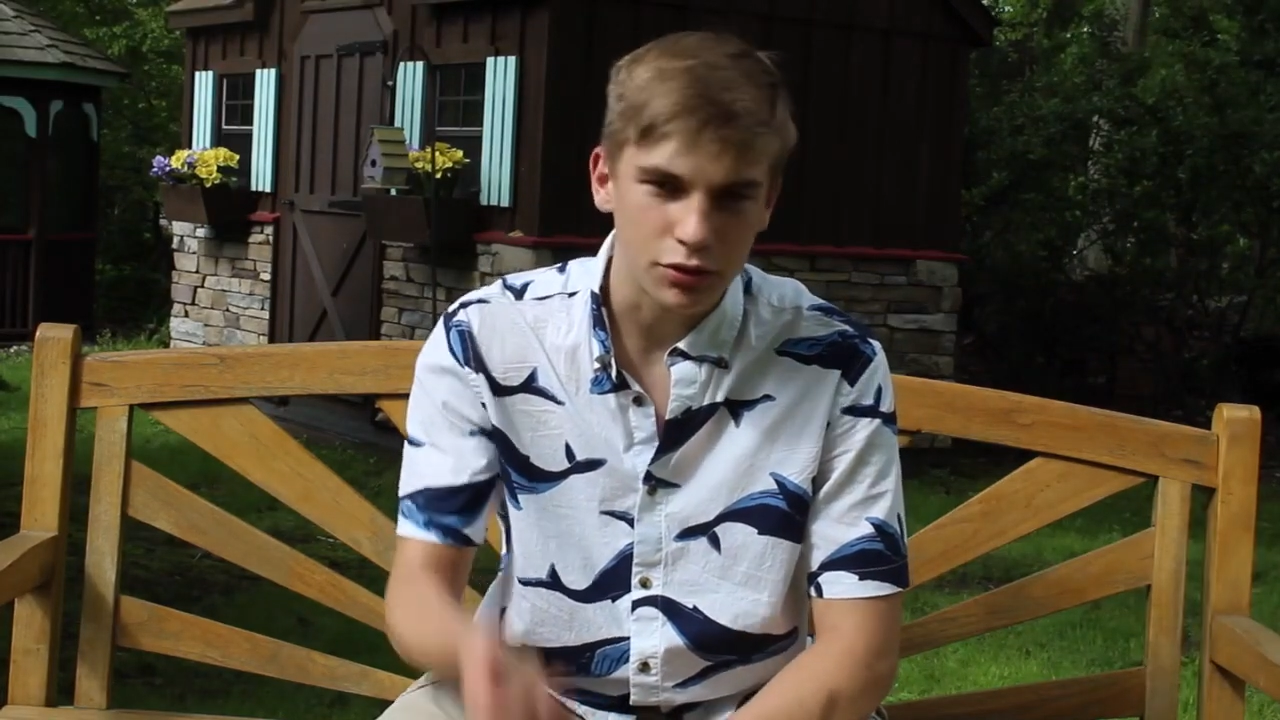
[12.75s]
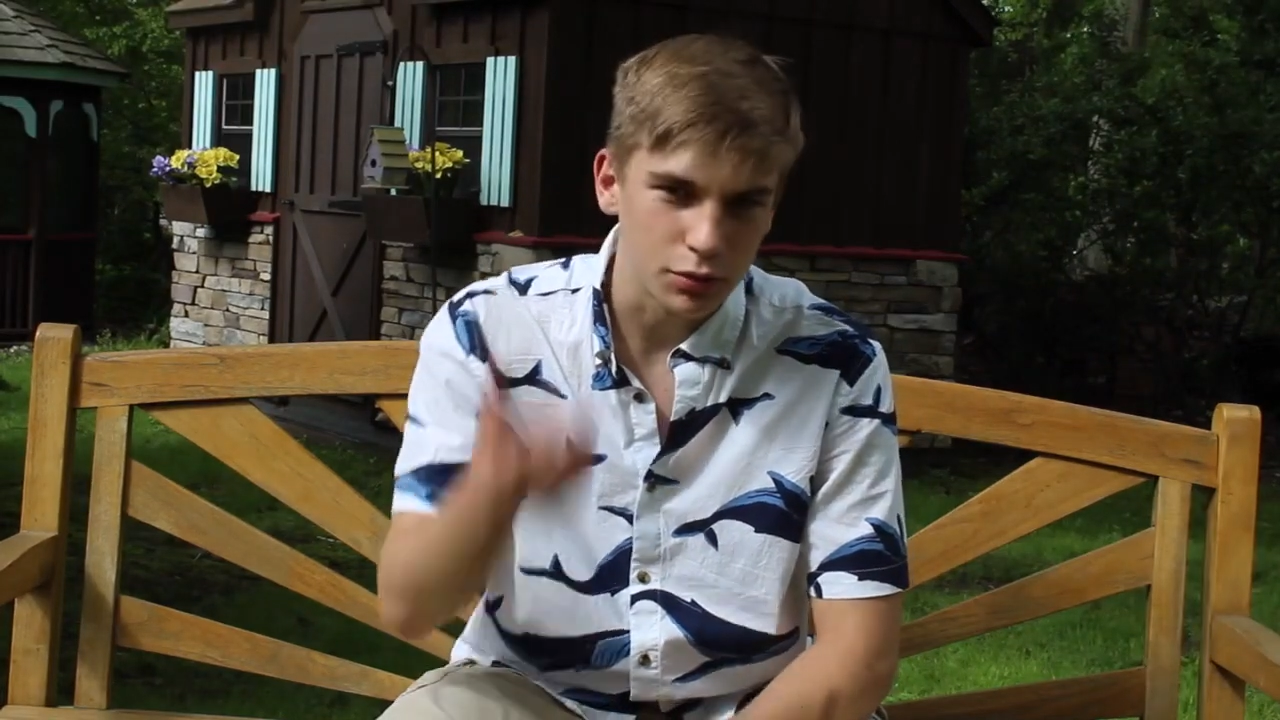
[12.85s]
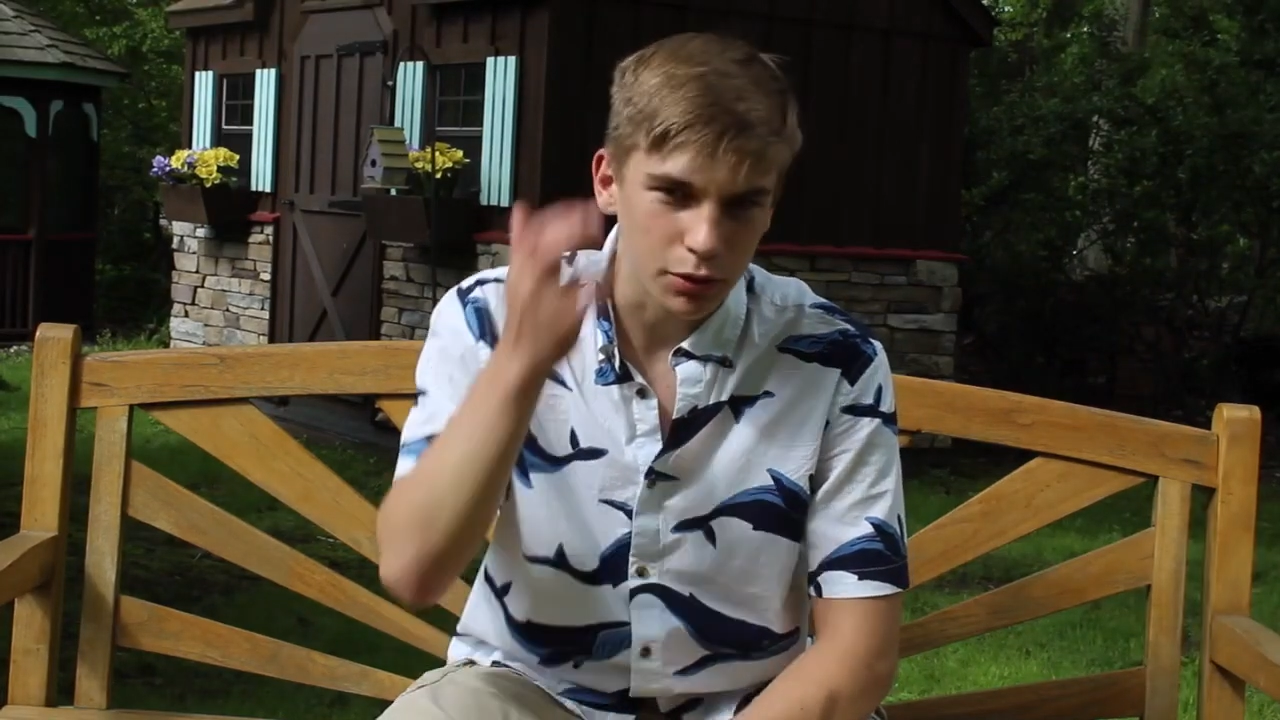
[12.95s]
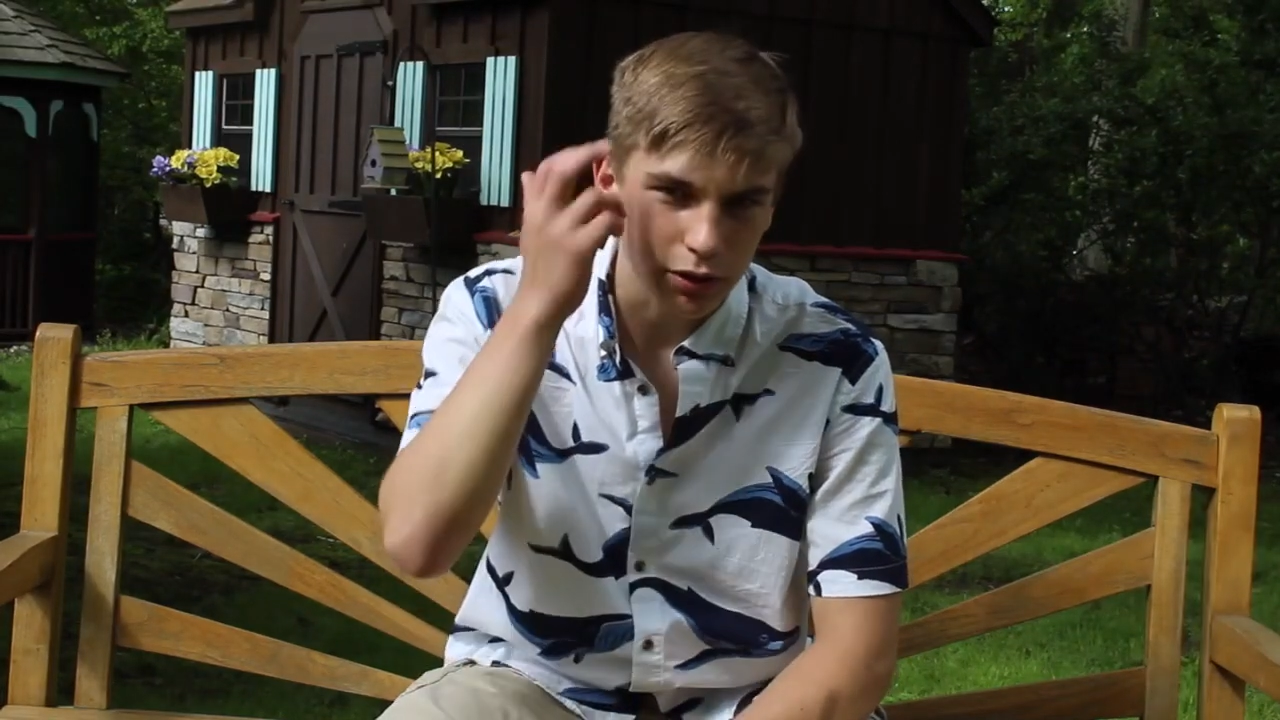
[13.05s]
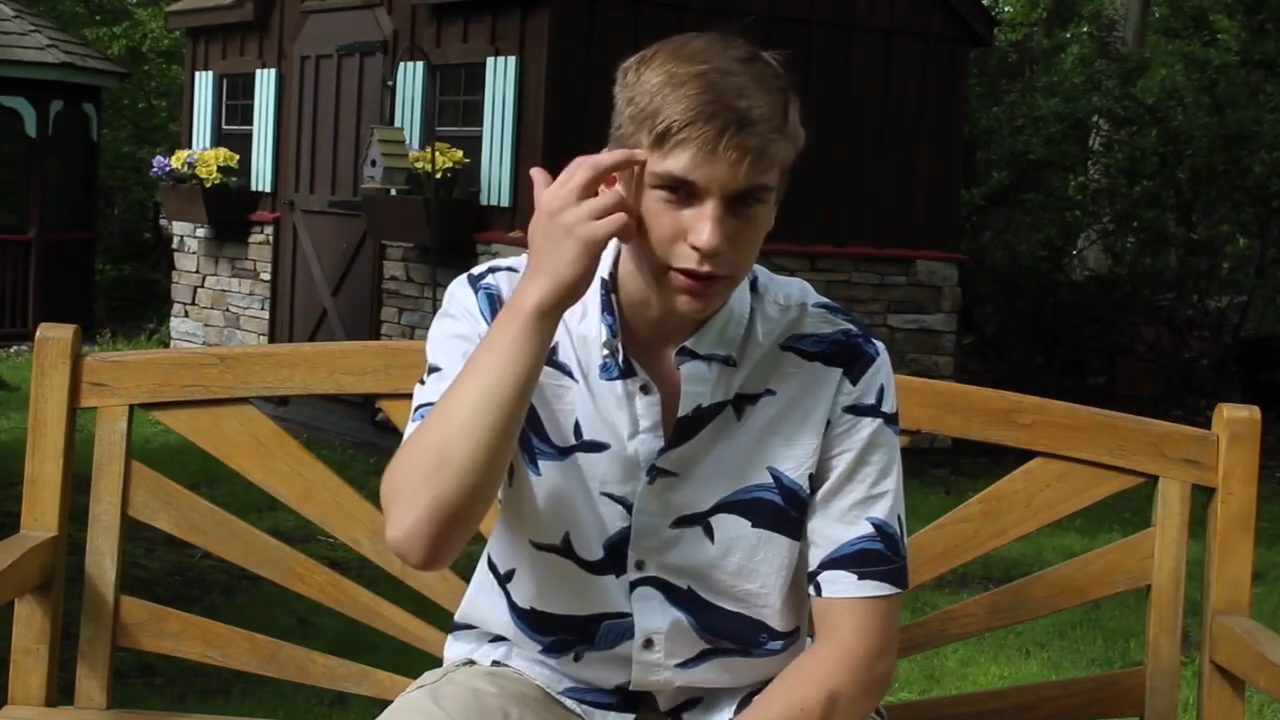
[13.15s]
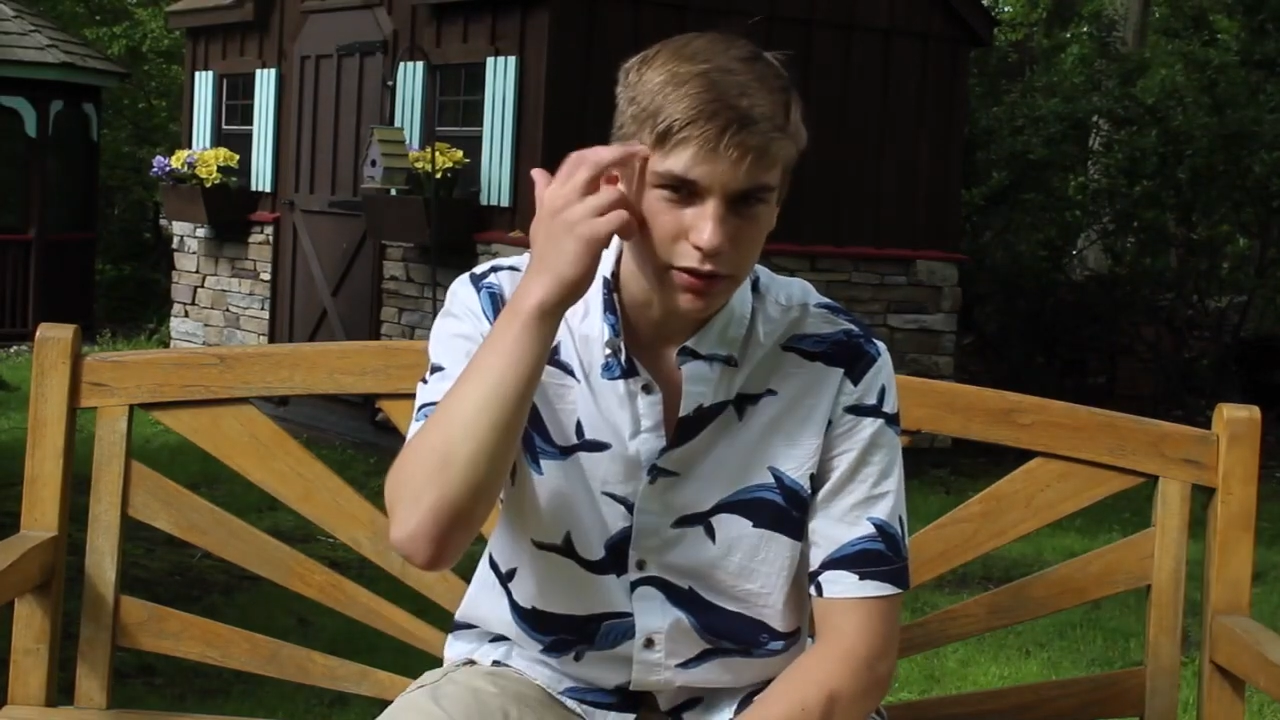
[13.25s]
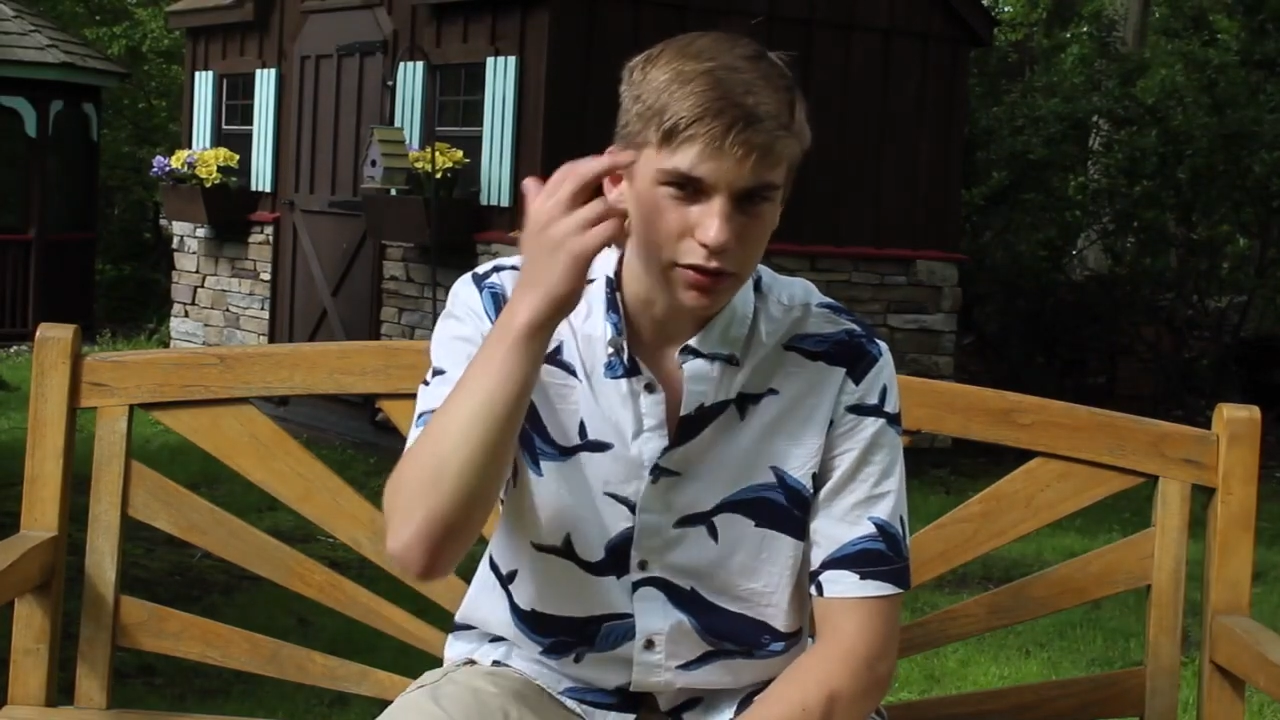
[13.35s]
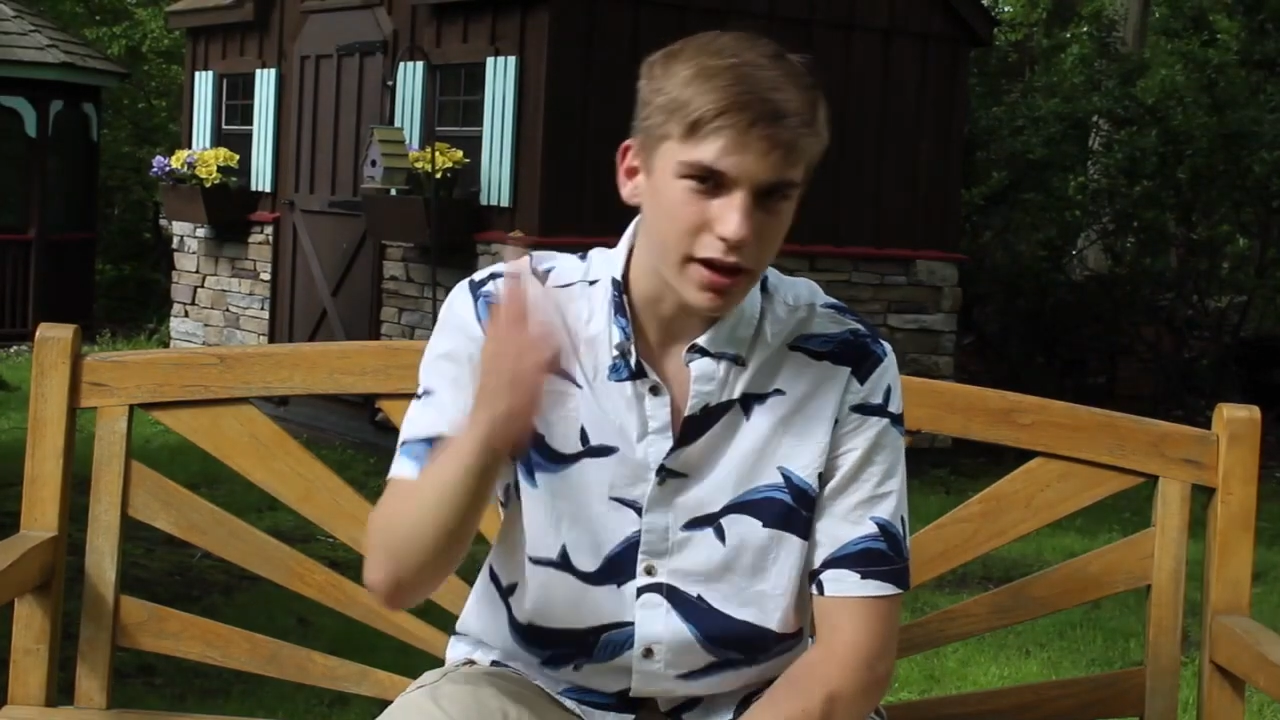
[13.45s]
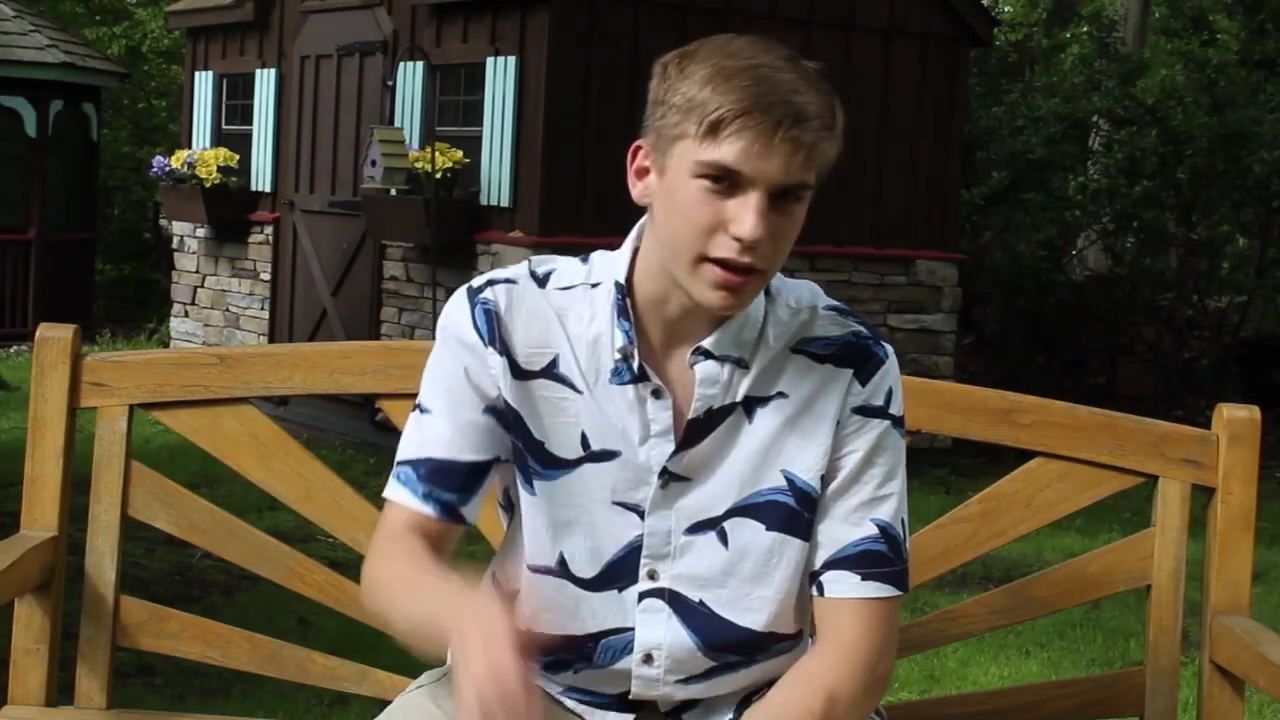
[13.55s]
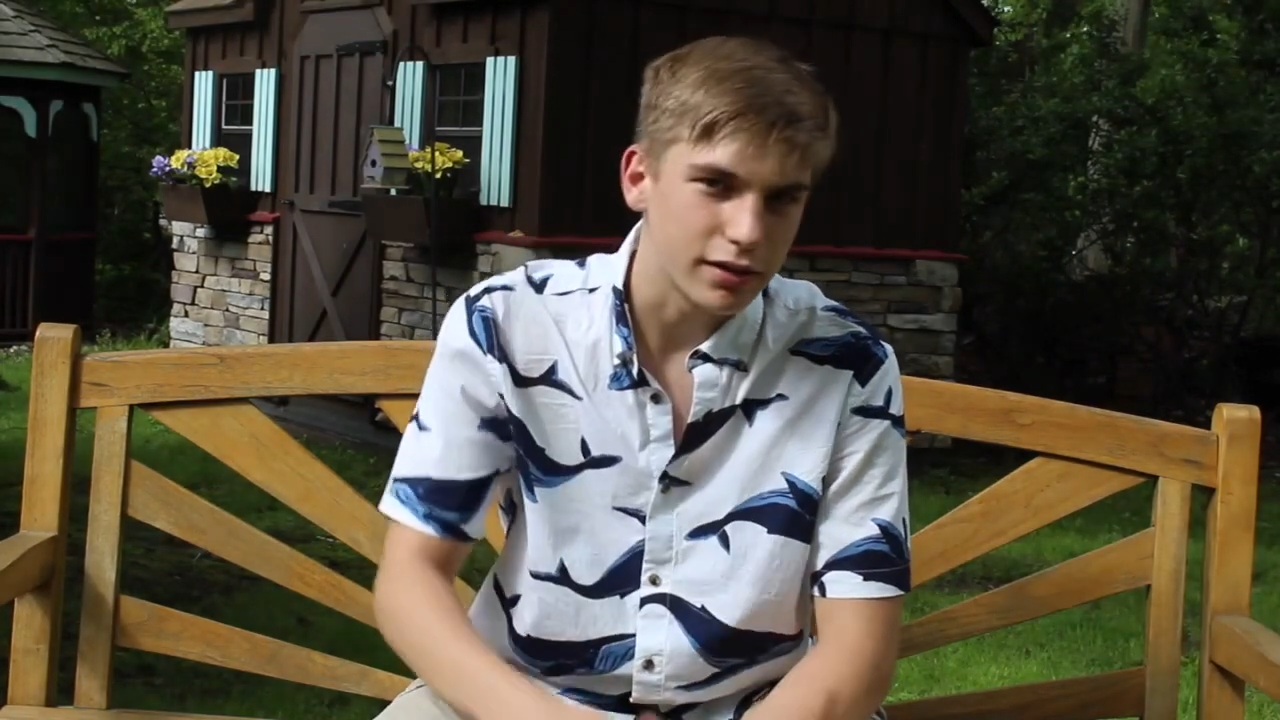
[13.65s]
tumor in his
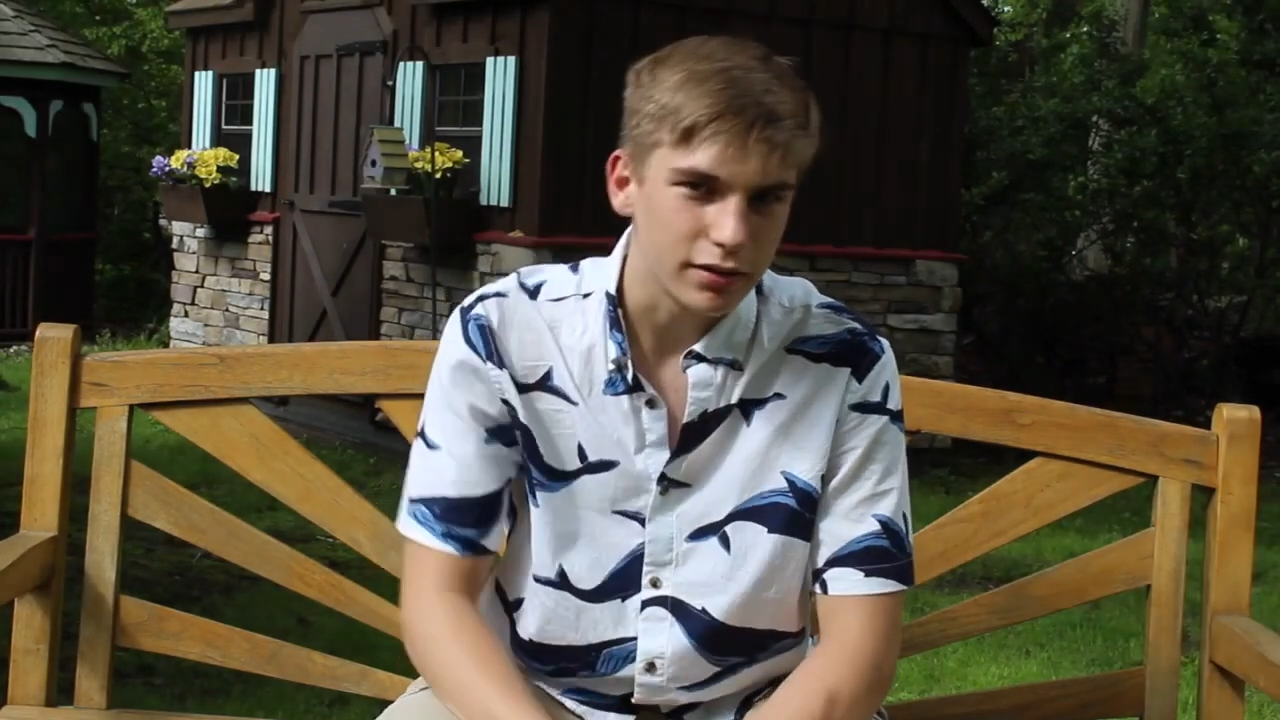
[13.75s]
head